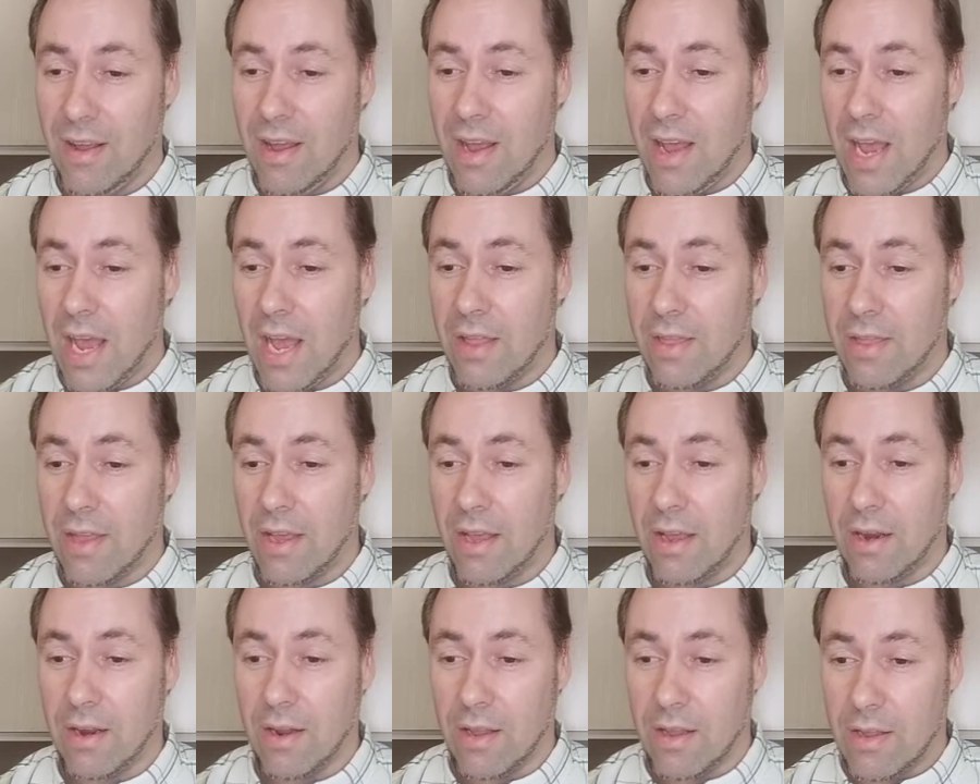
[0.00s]
And
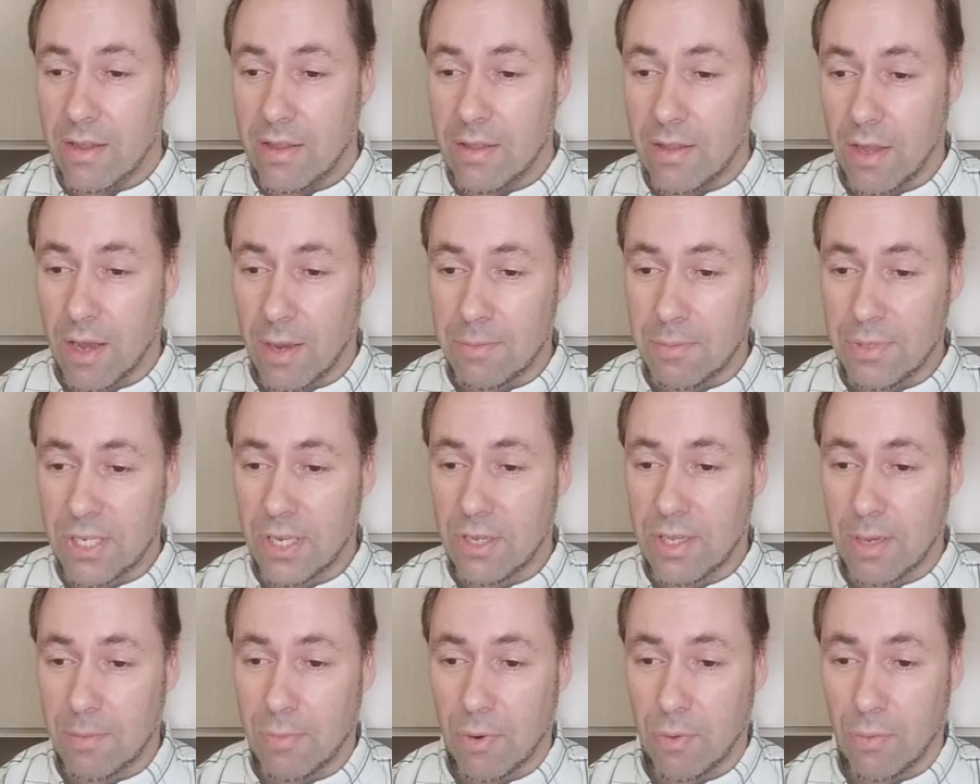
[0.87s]
then the upsell
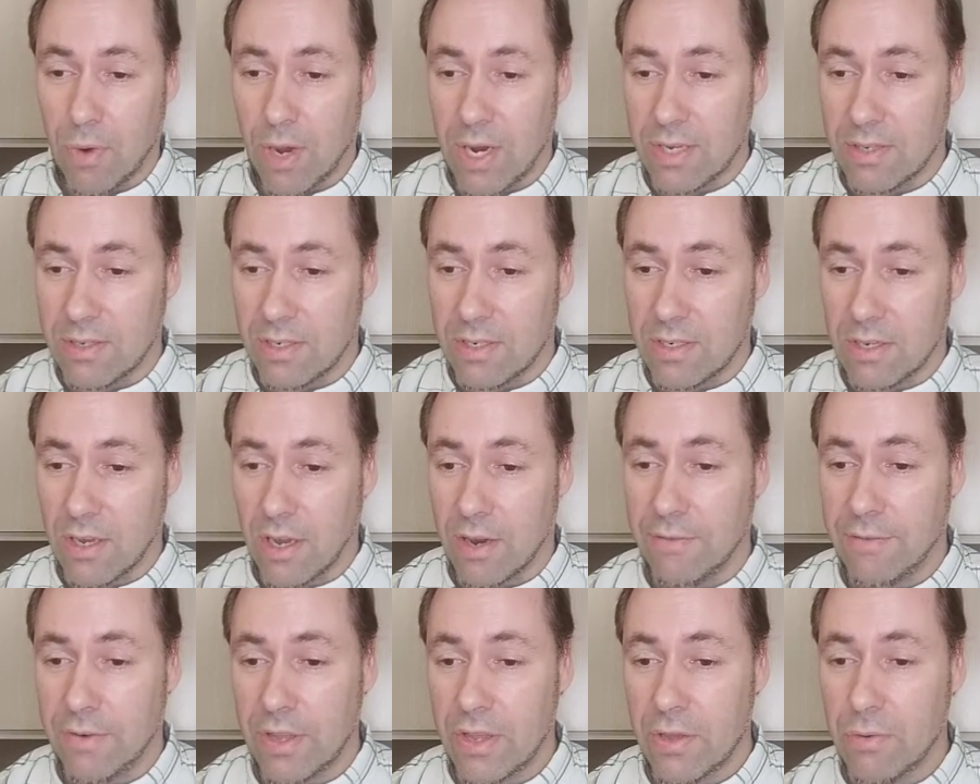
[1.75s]
number 1 is a done
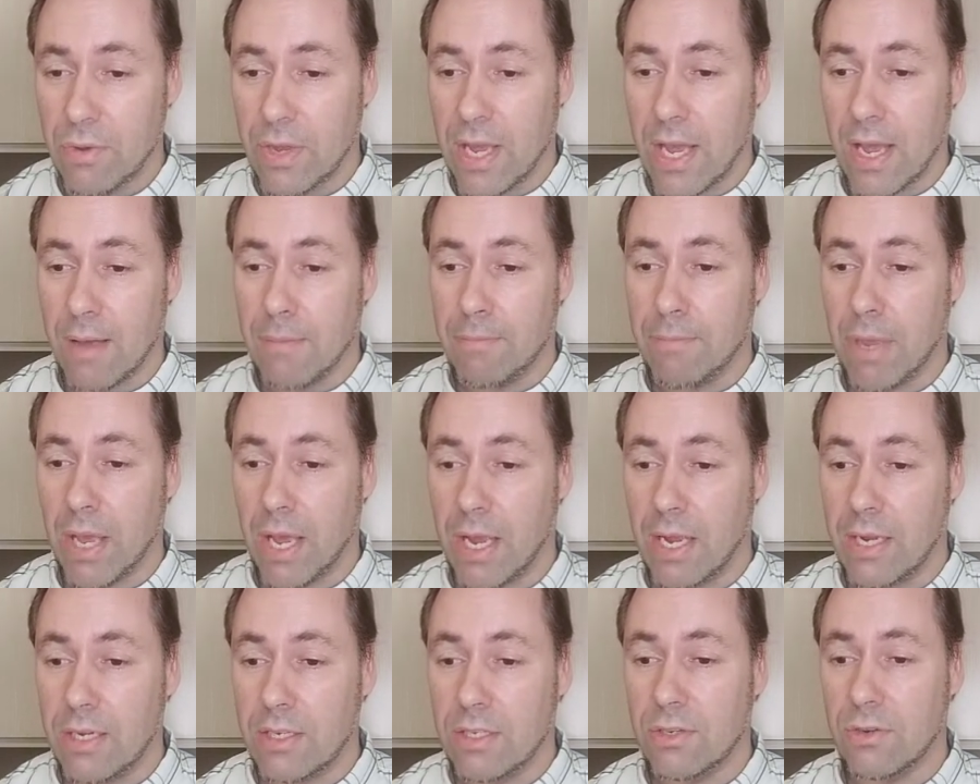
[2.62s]
for you
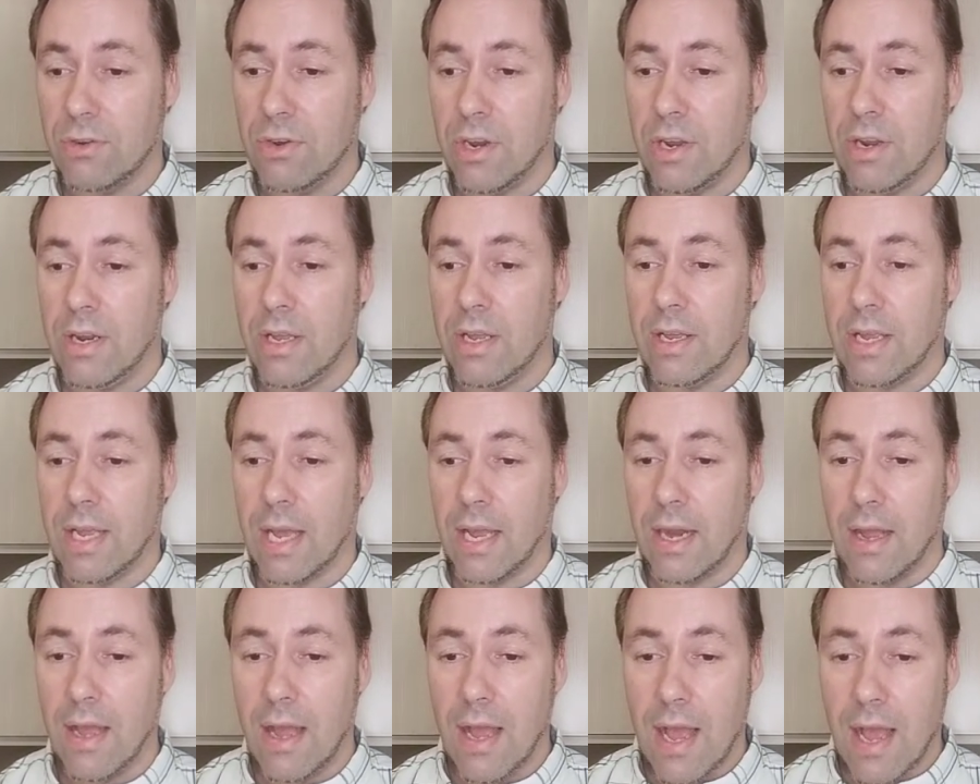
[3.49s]
campaign, so you're gonna get
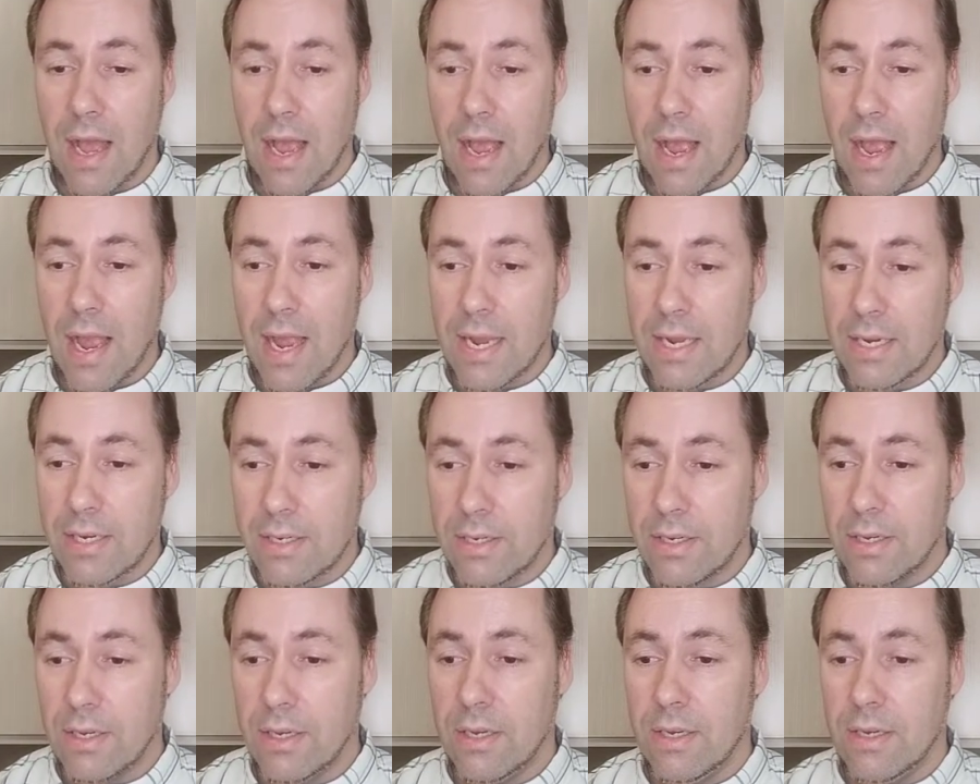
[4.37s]
8
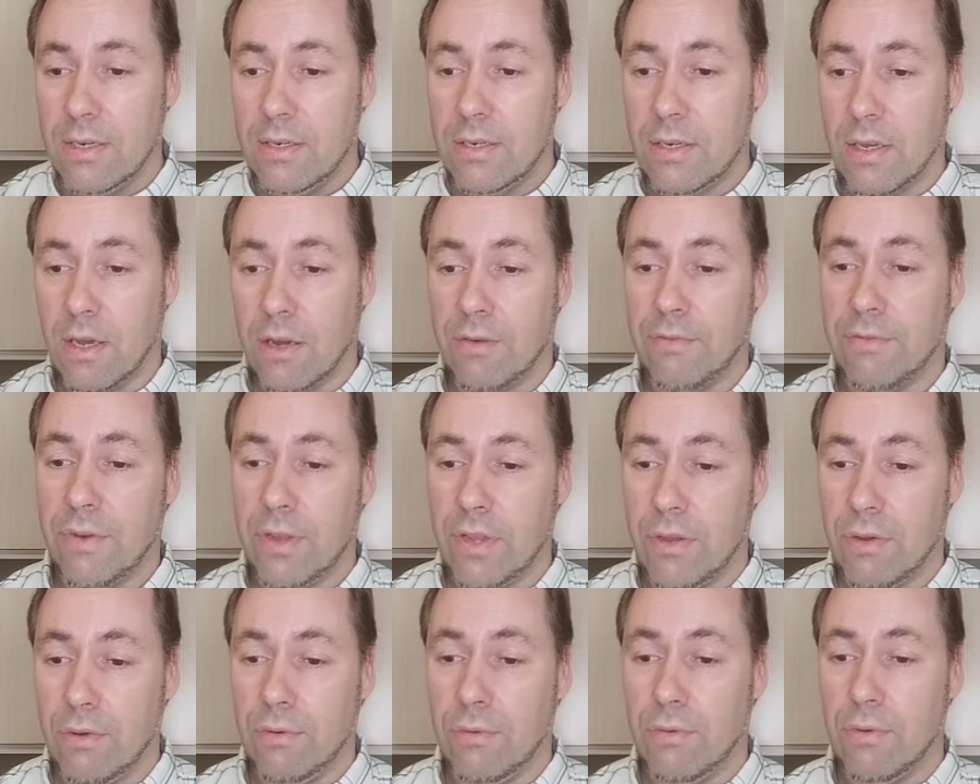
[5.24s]
done for
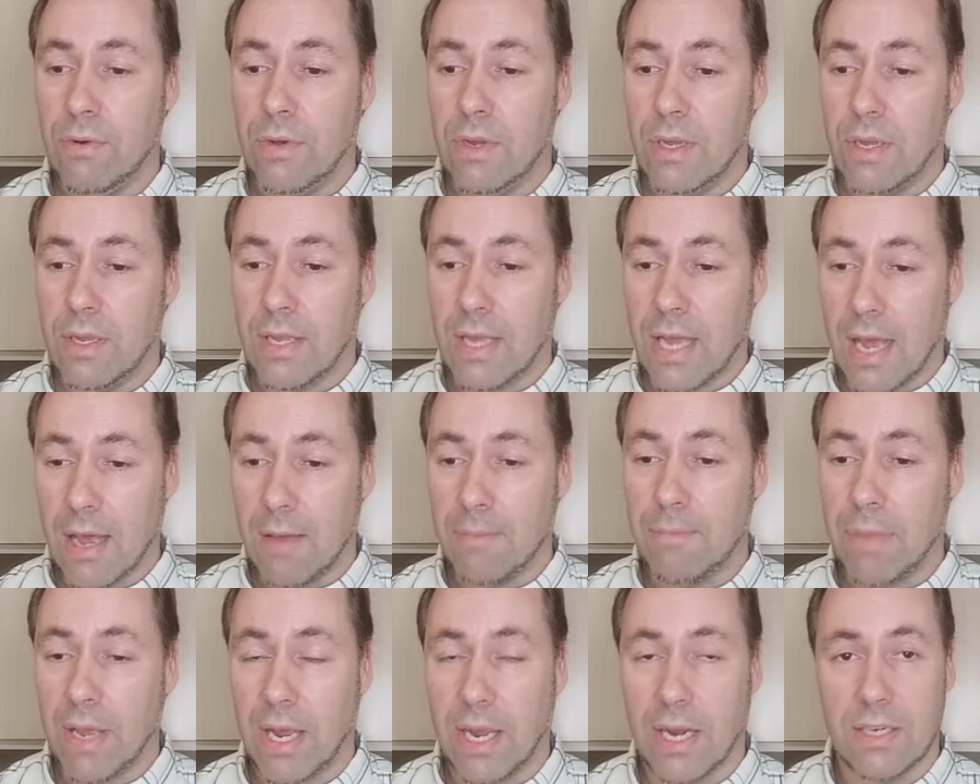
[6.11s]
you
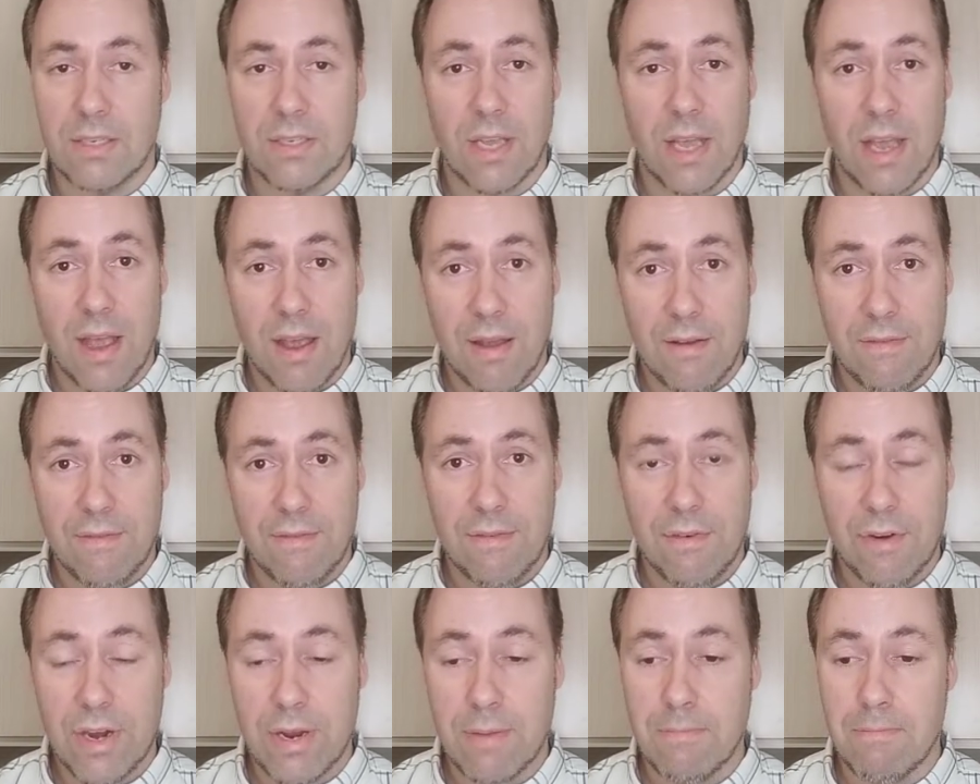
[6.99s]
campaigns
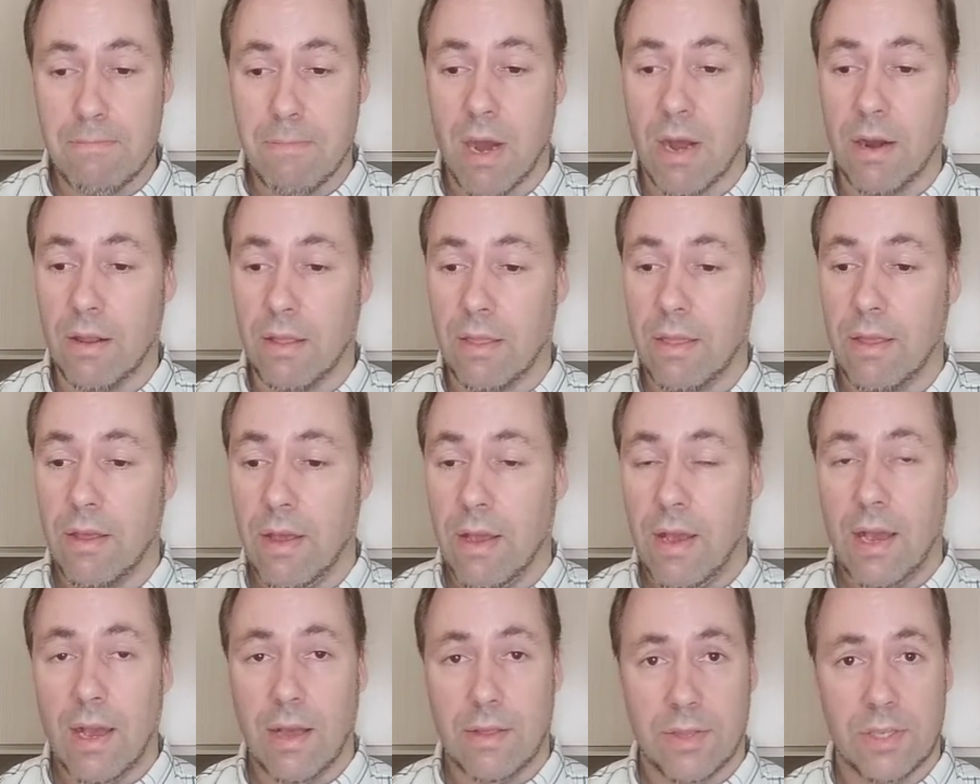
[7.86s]
every month.
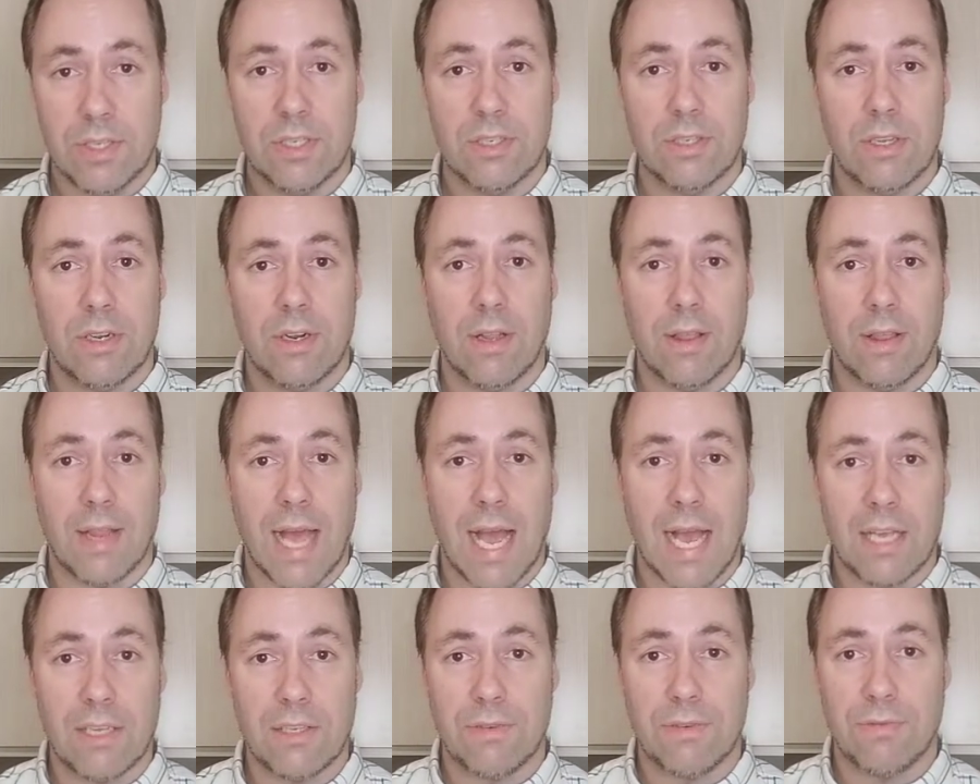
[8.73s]
And this is gonna
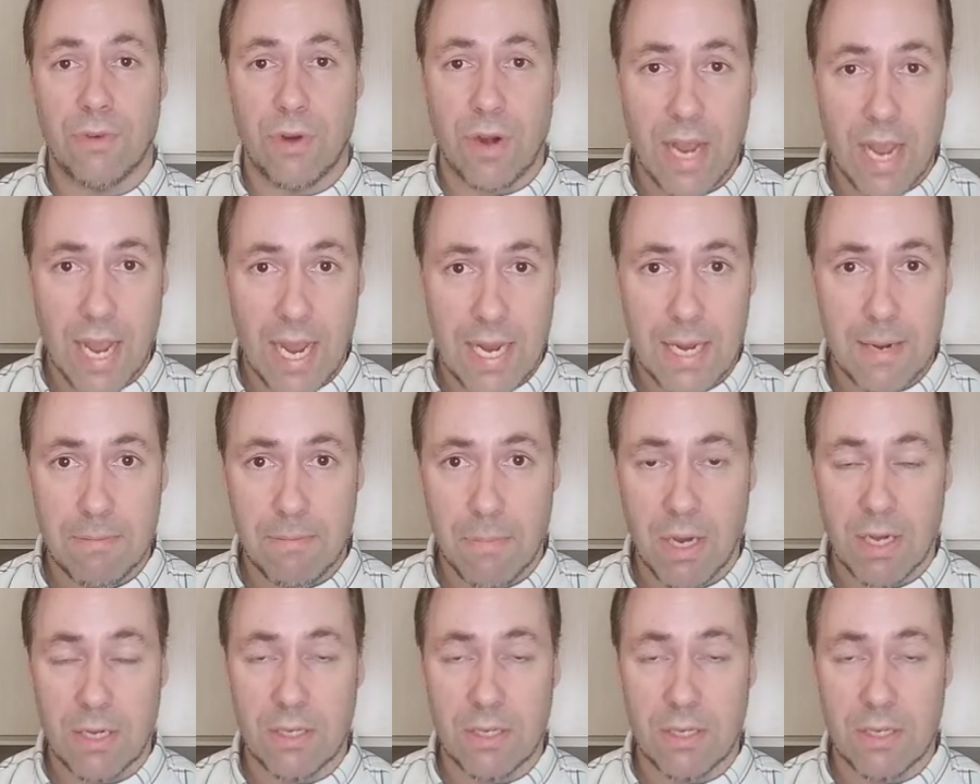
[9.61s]
last for 8 months,